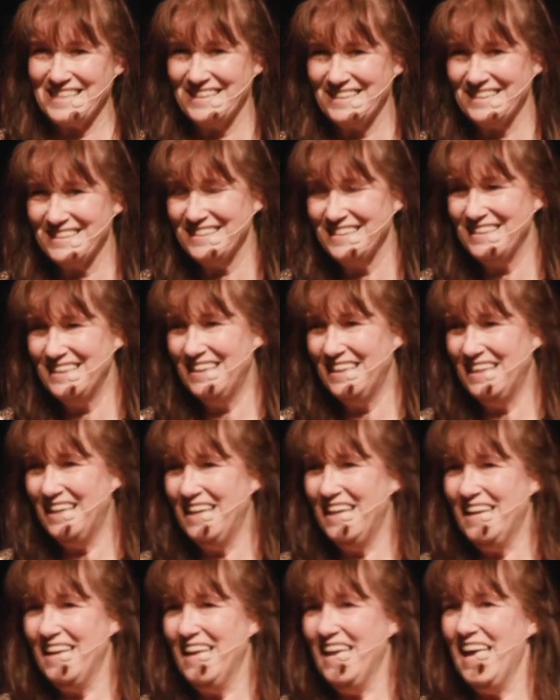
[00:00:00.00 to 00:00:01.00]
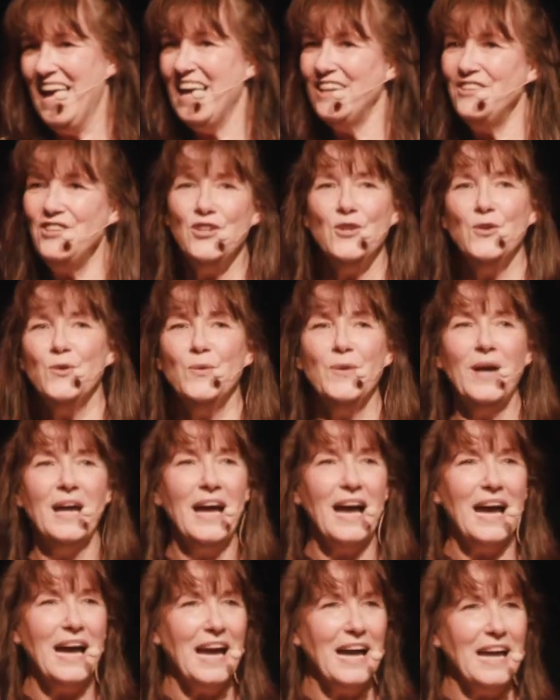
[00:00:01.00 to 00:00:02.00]
And
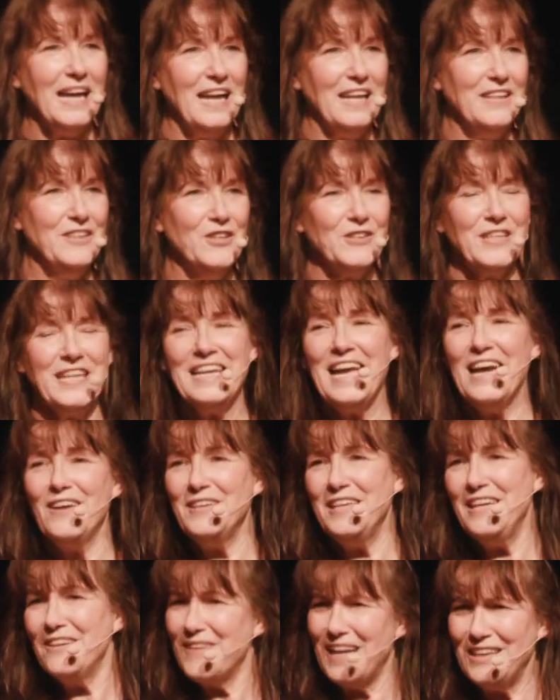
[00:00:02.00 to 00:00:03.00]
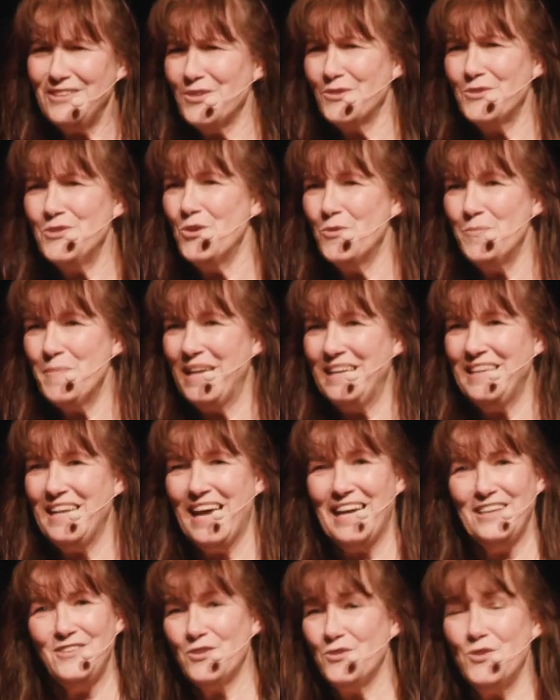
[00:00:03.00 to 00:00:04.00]
looking out here, I don't
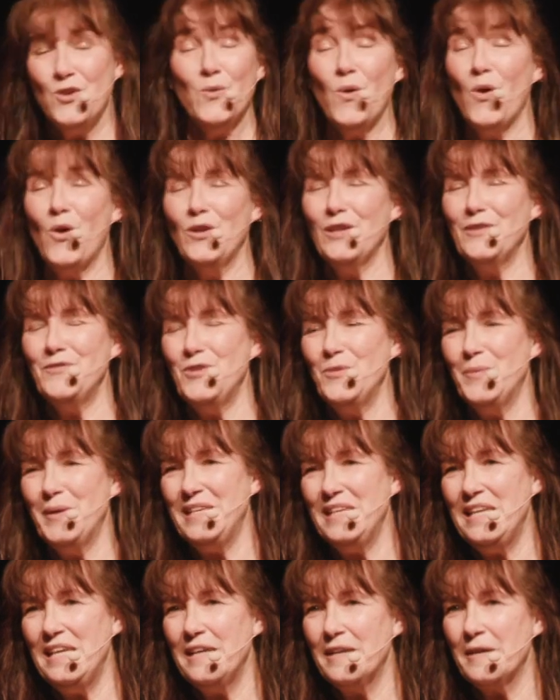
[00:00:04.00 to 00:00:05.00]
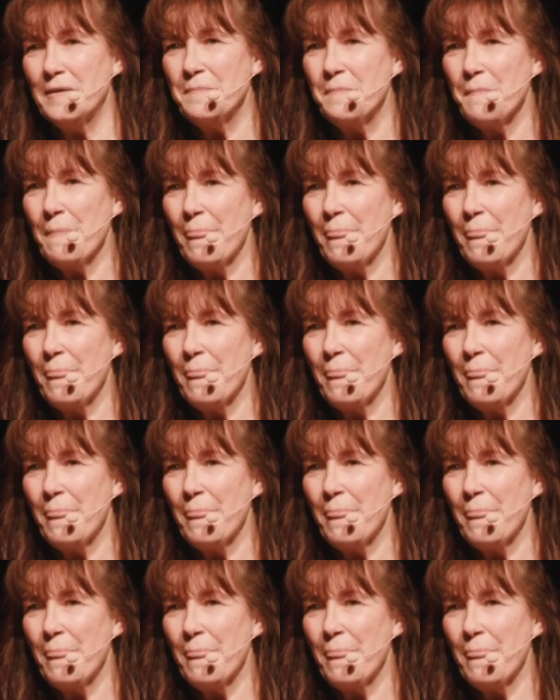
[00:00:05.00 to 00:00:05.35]
know all of you in here,